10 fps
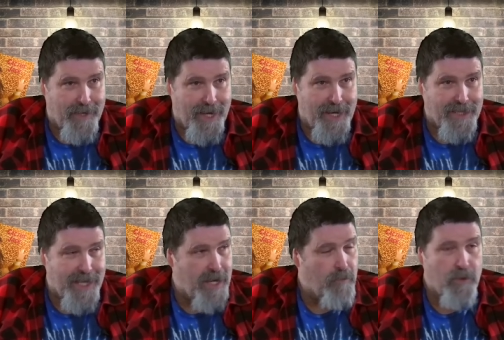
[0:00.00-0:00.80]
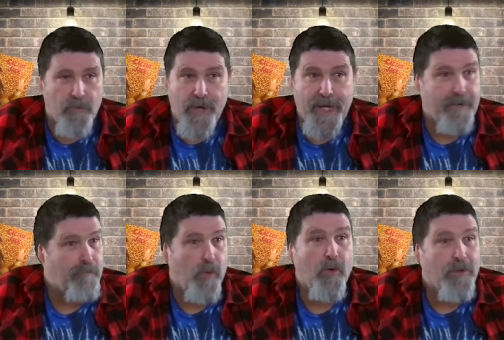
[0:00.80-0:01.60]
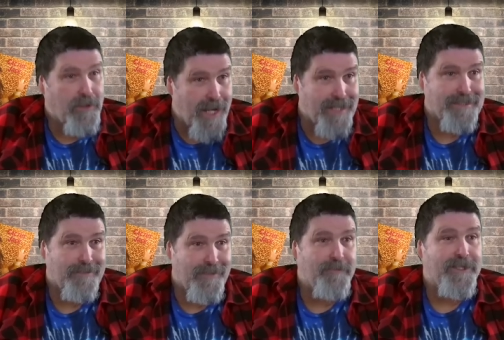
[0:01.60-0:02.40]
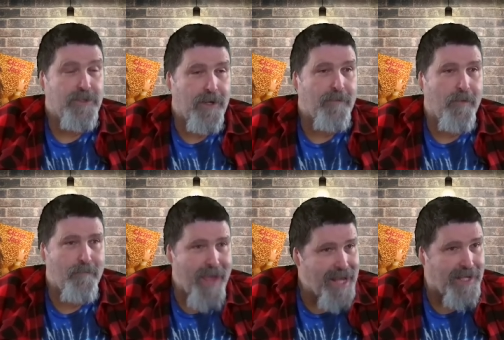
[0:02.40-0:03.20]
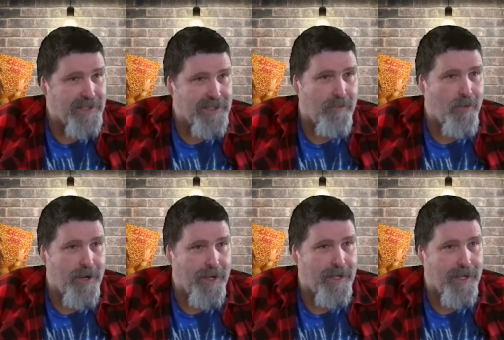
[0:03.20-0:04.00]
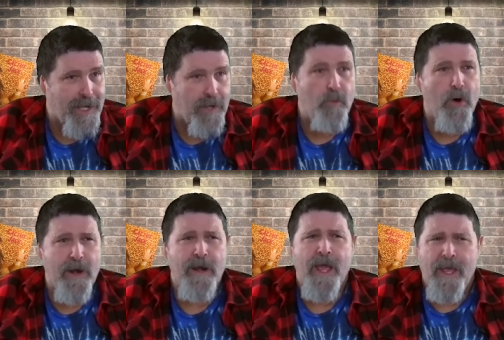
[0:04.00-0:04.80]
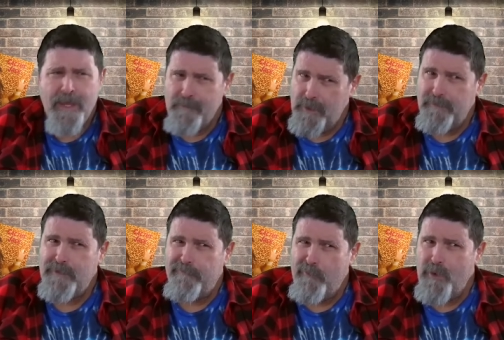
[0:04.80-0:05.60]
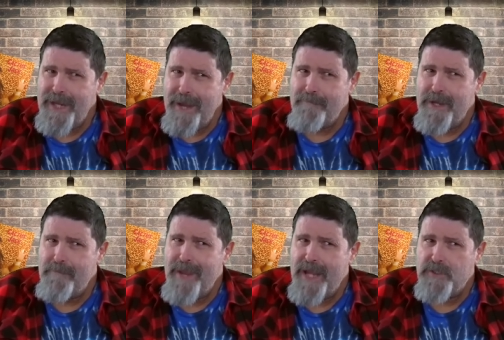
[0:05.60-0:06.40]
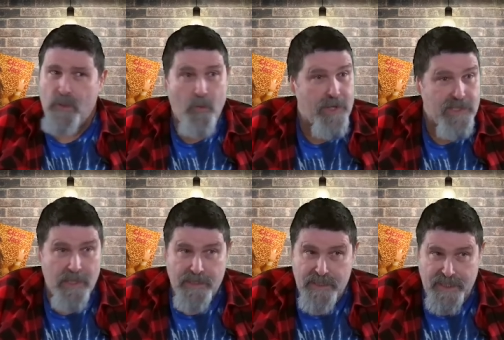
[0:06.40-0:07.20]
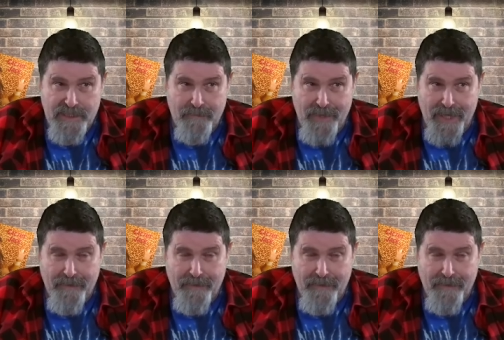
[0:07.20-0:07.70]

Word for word: And then when Rick, more or less, I mean, we talk about making someone yes. in one. I believe it was a 48 minute match, or was it a 60 minute? They called